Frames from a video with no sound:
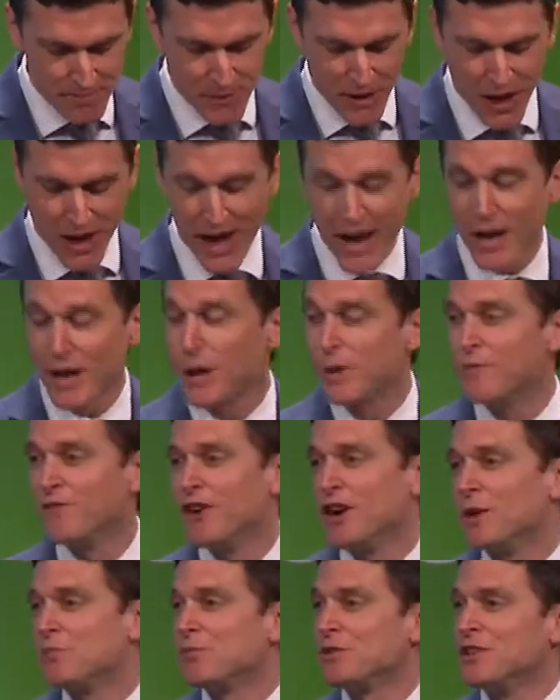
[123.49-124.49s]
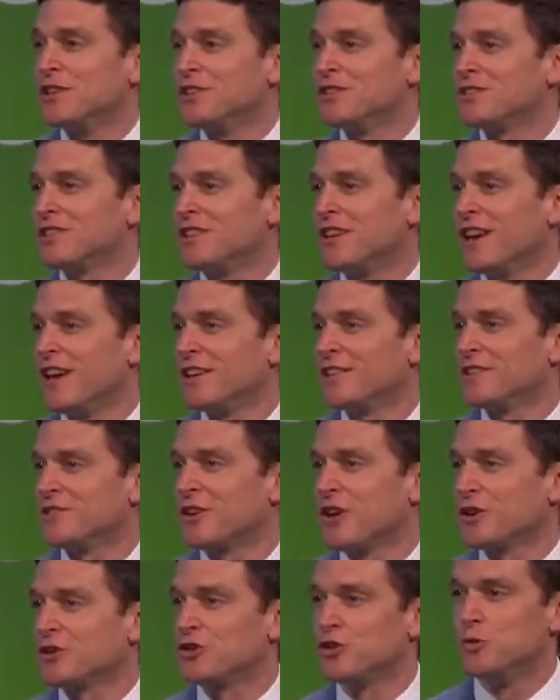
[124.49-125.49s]
And I'm very pleased today to
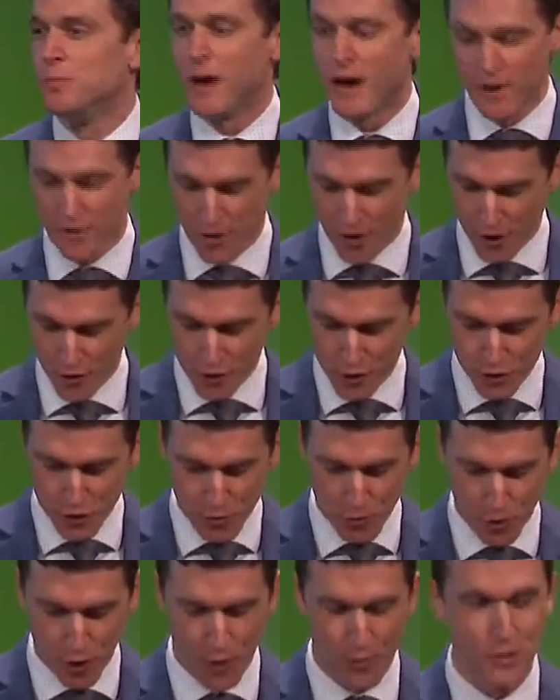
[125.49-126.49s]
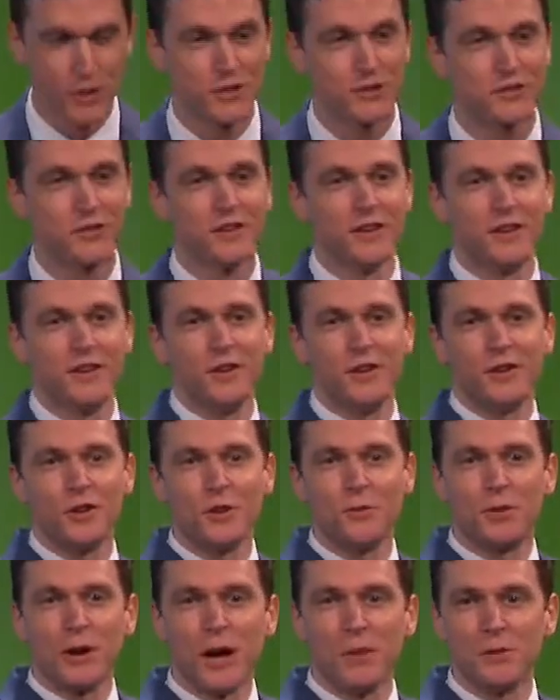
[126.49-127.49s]
talk to you about our new report, which
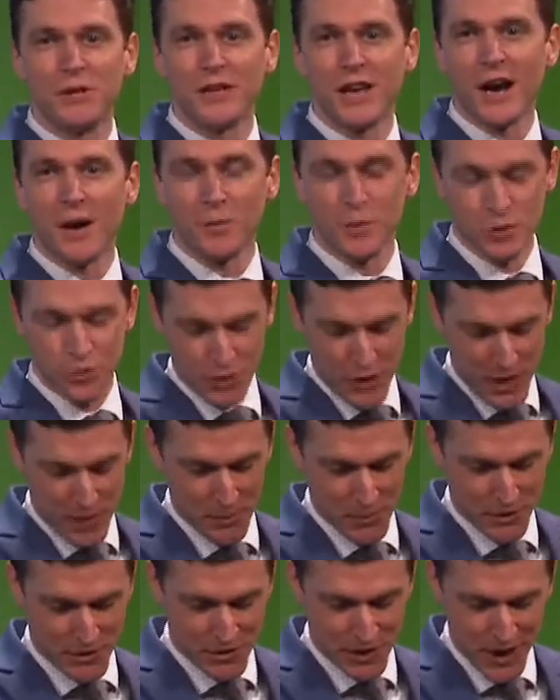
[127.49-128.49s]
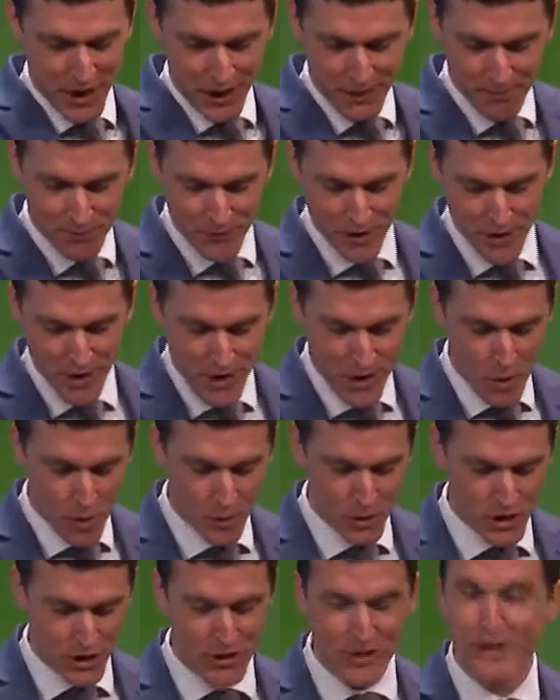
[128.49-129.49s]
you probably got when you came in today,
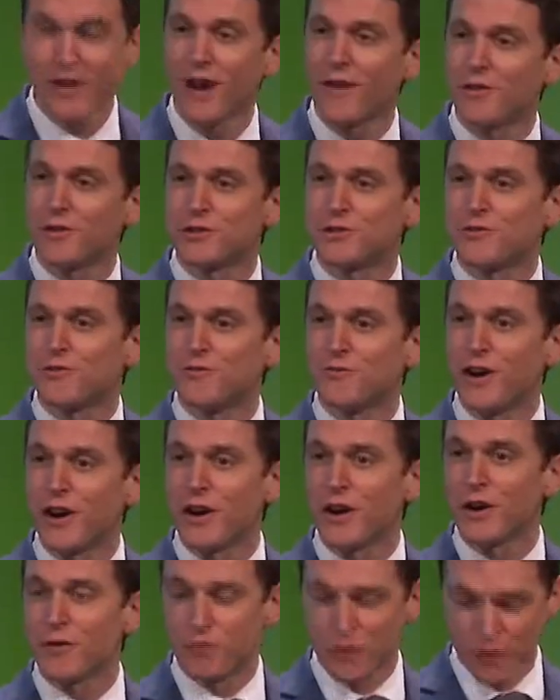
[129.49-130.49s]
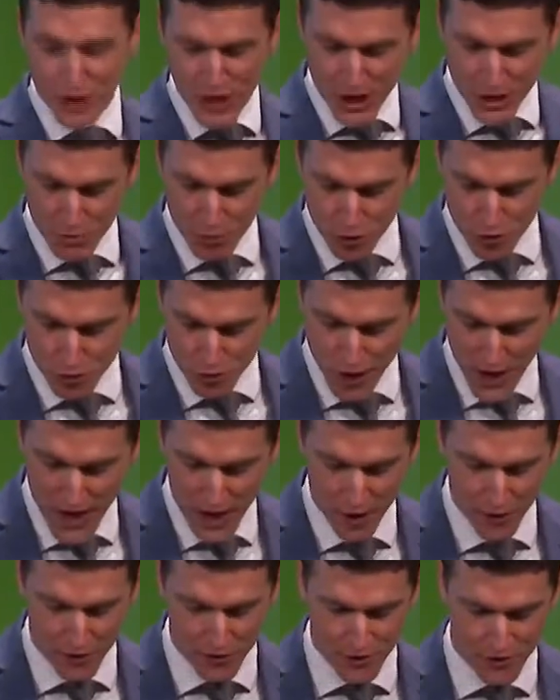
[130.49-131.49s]
which I think covers very relatable
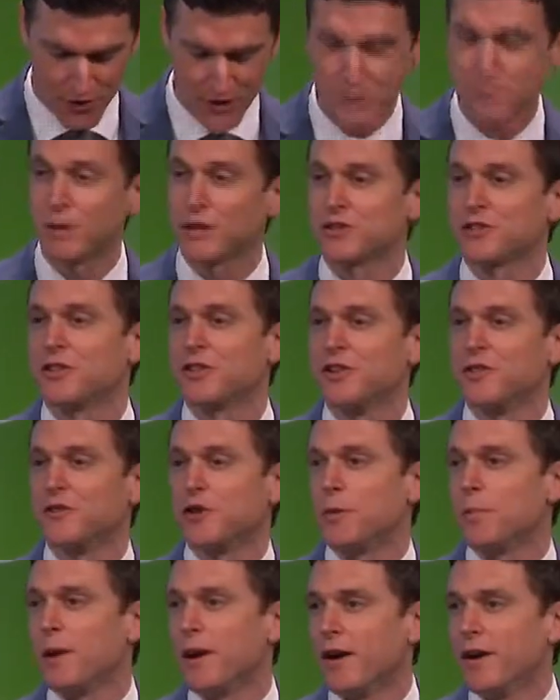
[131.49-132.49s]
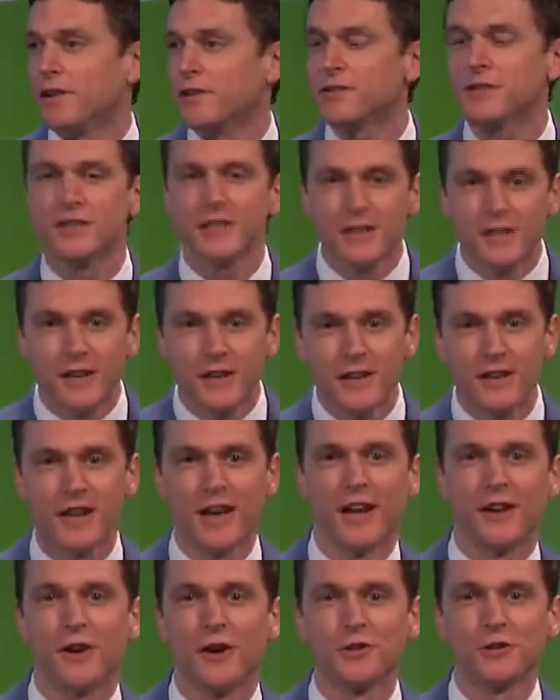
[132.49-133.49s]
ground, especially if you're a parent,
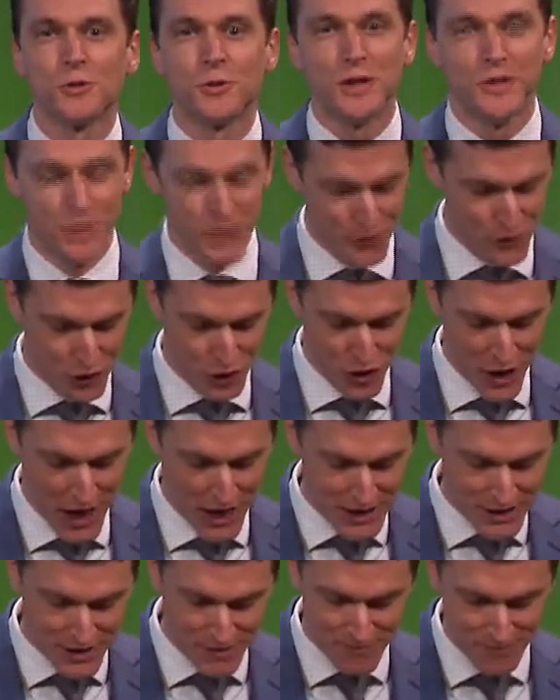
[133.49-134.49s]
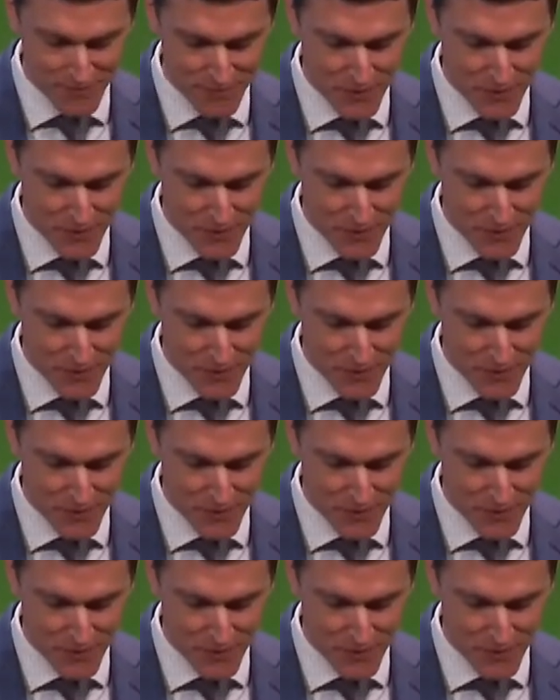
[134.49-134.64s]
and also even if you're not.